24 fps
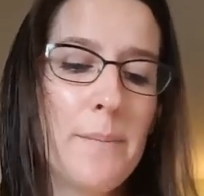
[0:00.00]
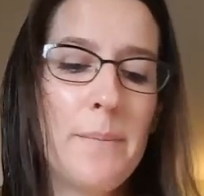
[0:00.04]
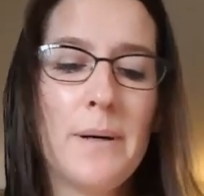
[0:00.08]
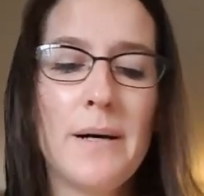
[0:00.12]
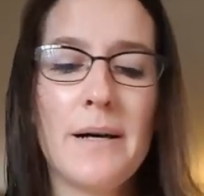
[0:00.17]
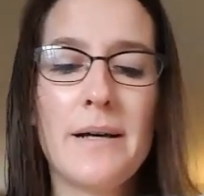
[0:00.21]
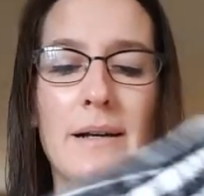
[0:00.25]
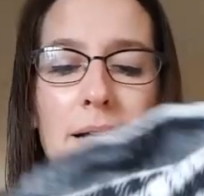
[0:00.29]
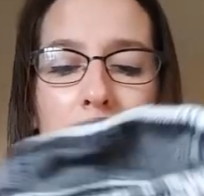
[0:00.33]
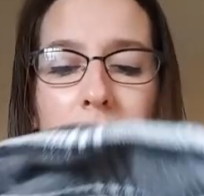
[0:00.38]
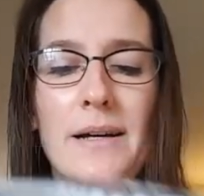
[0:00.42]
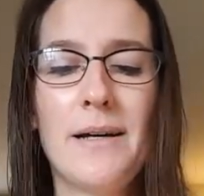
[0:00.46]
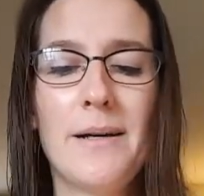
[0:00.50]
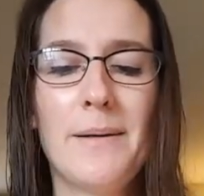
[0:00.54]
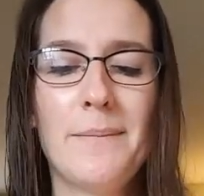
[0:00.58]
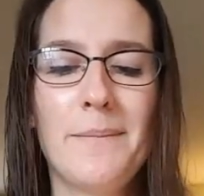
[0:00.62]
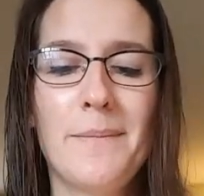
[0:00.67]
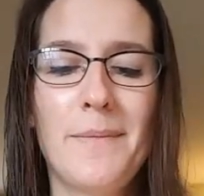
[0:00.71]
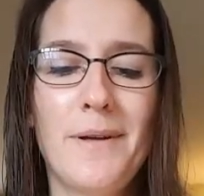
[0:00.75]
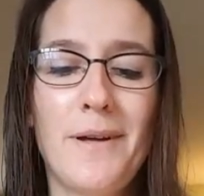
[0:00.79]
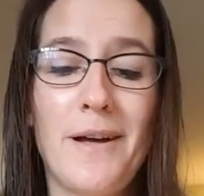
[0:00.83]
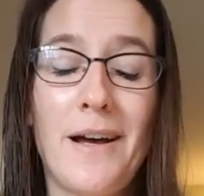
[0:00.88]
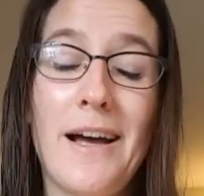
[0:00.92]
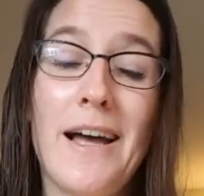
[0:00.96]
But
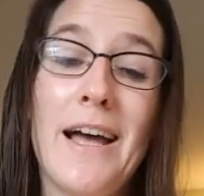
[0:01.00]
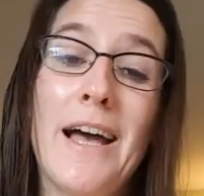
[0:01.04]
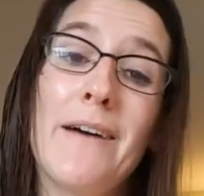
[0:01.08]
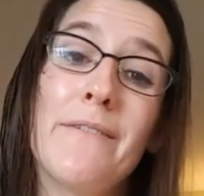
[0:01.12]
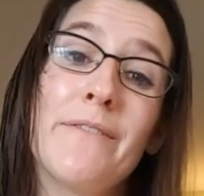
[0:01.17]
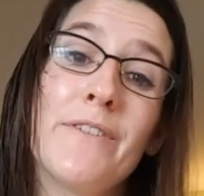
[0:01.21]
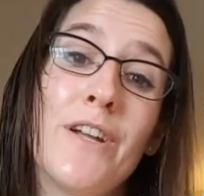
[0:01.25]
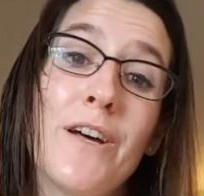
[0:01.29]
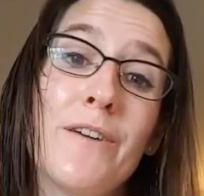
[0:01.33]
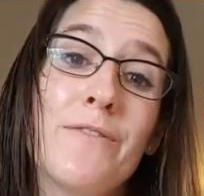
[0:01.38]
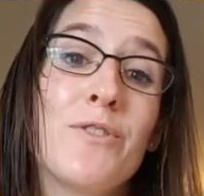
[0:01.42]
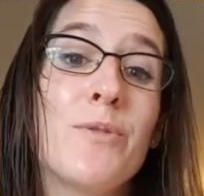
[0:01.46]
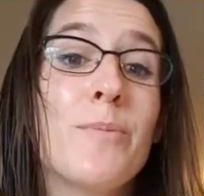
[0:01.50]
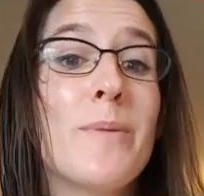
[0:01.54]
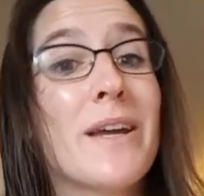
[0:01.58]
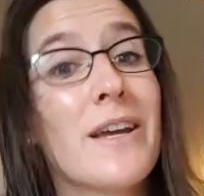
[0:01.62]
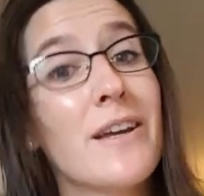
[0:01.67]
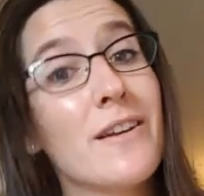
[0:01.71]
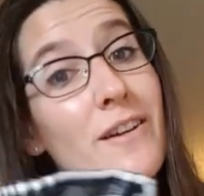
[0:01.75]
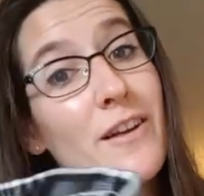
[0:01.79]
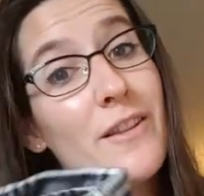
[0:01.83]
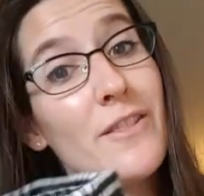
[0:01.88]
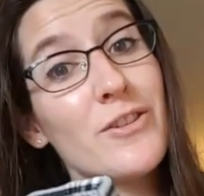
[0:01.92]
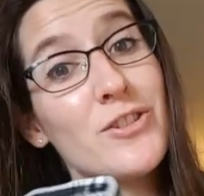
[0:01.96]
I have enough to
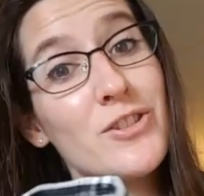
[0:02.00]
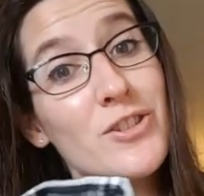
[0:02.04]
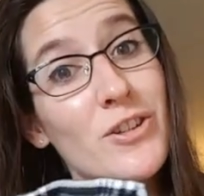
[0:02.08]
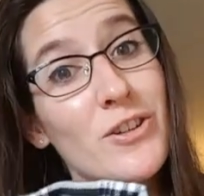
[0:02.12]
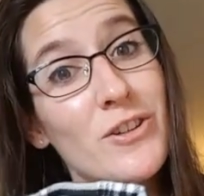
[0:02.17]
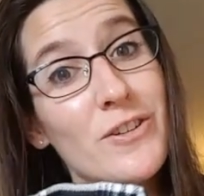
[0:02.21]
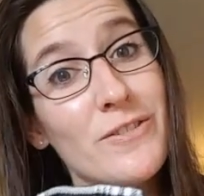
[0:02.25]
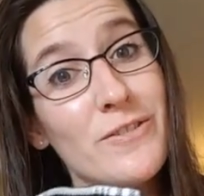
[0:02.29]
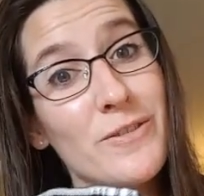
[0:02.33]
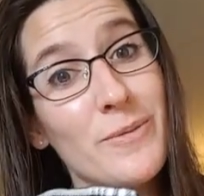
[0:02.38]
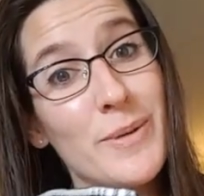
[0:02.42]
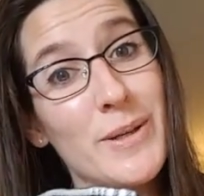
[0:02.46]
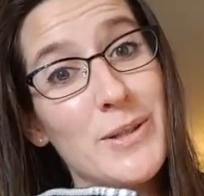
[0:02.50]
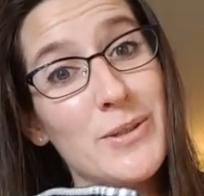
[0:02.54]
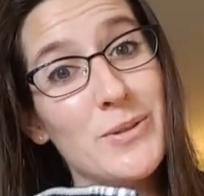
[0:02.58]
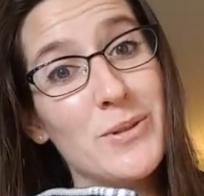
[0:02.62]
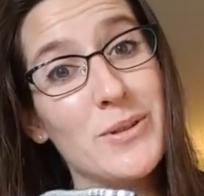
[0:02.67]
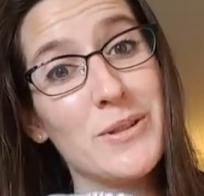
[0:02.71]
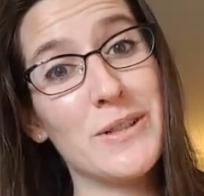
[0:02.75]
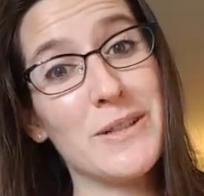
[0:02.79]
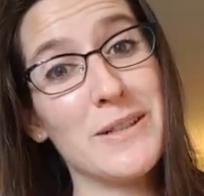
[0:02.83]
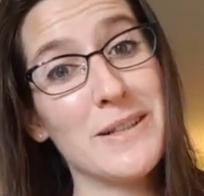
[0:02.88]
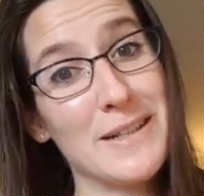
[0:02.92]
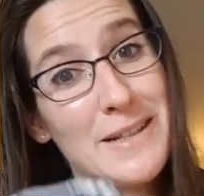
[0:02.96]
make another skirt for my
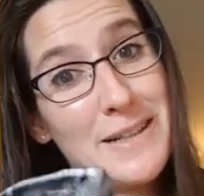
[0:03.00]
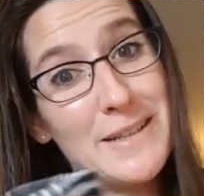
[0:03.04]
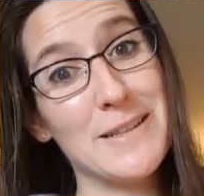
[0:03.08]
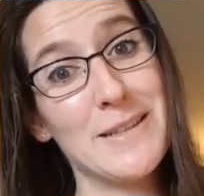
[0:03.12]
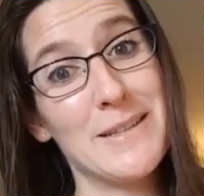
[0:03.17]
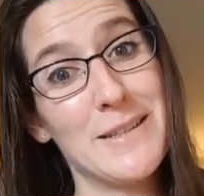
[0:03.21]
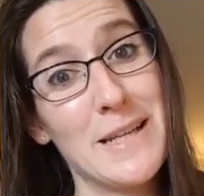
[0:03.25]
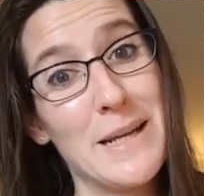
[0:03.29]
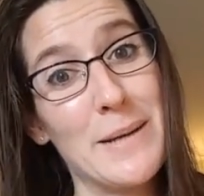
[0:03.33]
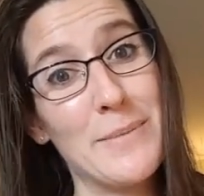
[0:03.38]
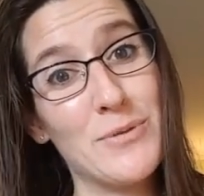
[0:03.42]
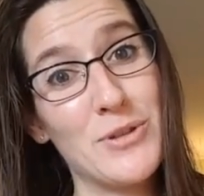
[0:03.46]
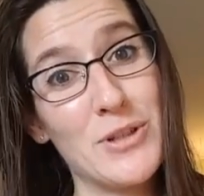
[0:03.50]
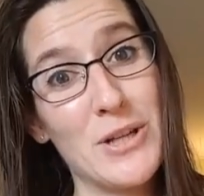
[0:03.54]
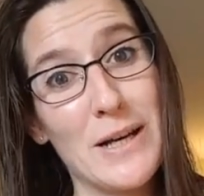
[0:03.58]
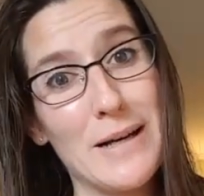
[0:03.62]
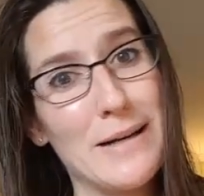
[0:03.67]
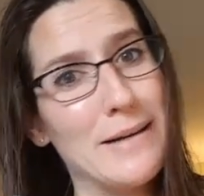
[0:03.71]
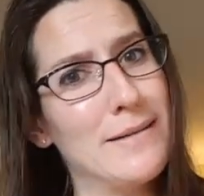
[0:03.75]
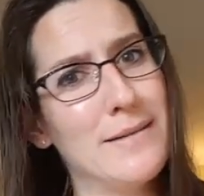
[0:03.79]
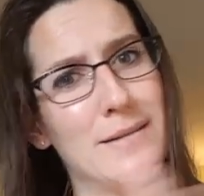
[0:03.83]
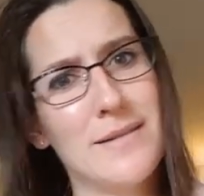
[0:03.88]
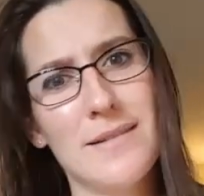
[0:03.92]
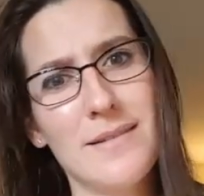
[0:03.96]
daughter in the same
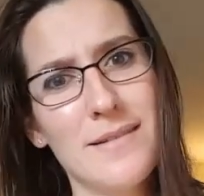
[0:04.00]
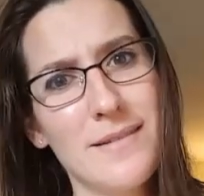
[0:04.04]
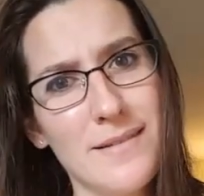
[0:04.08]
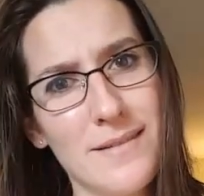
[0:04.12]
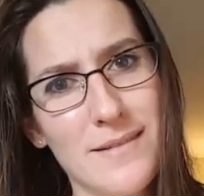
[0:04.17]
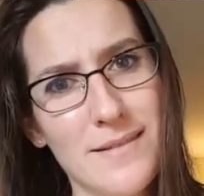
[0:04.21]
size,